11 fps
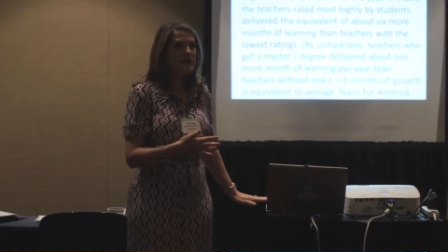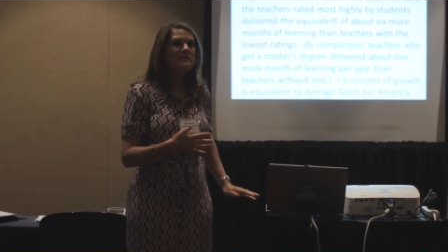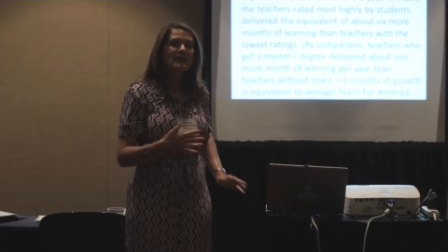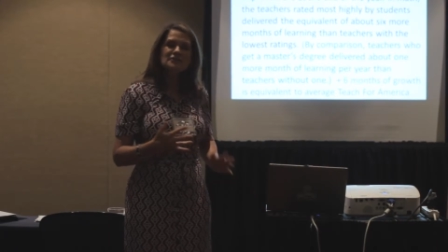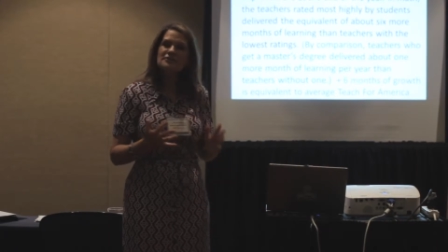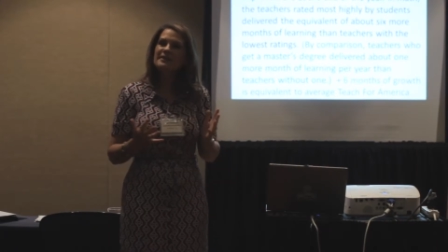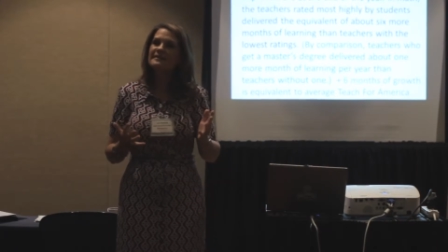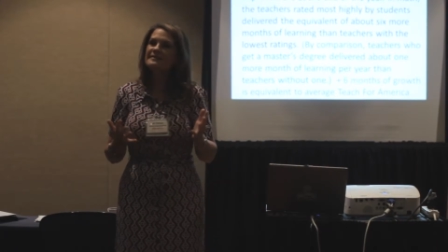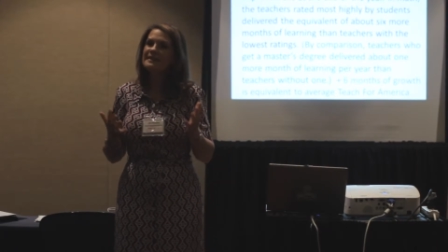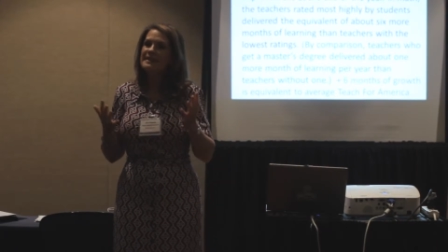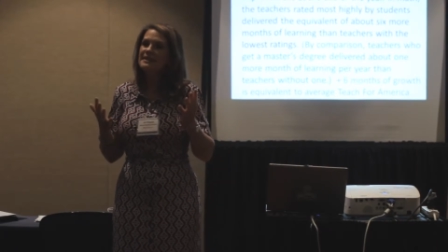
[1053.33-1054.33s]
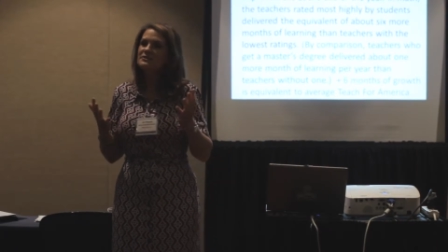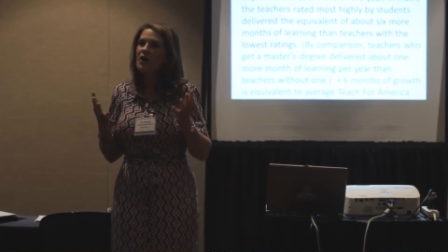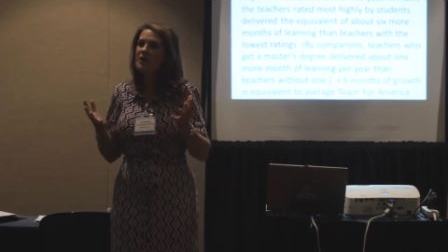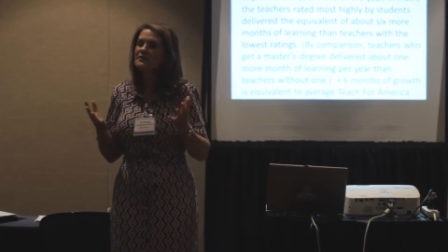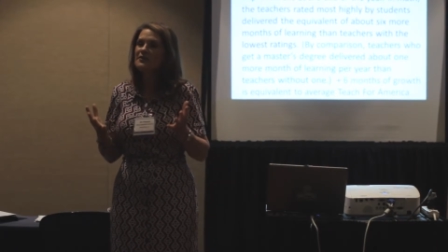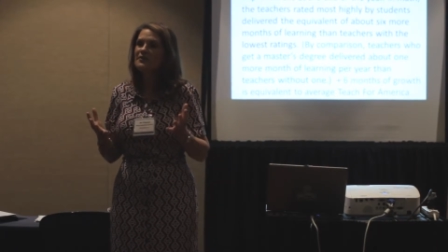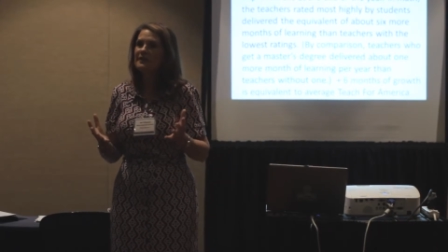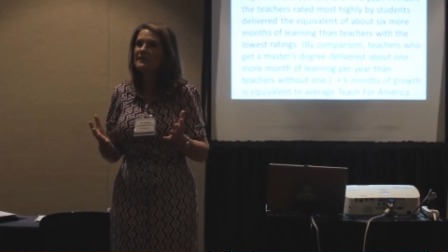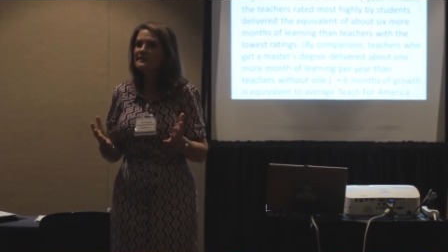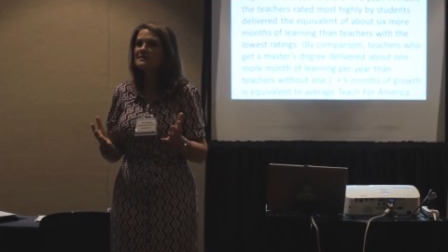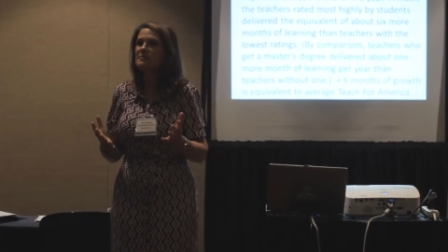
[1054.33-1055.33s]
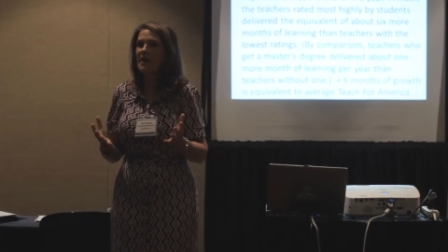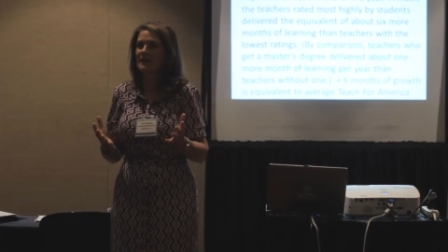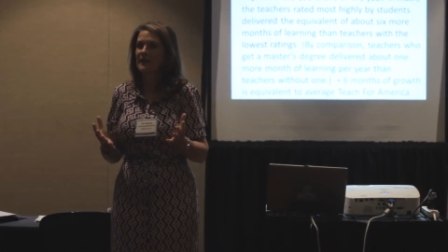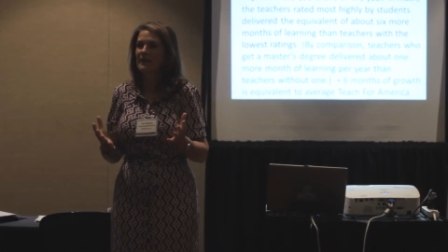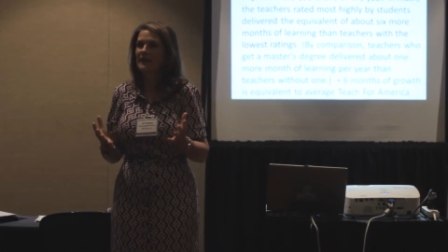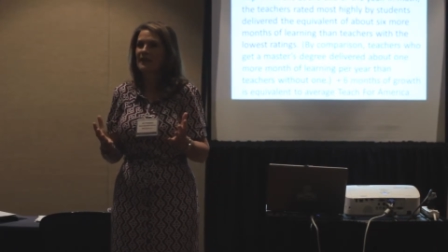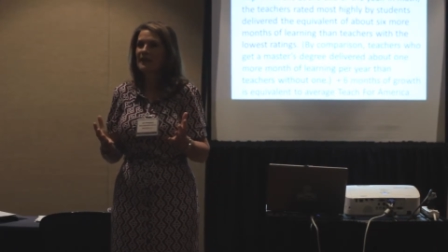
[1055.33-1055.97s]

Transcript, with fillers: much less they didn't talk to their kids about it?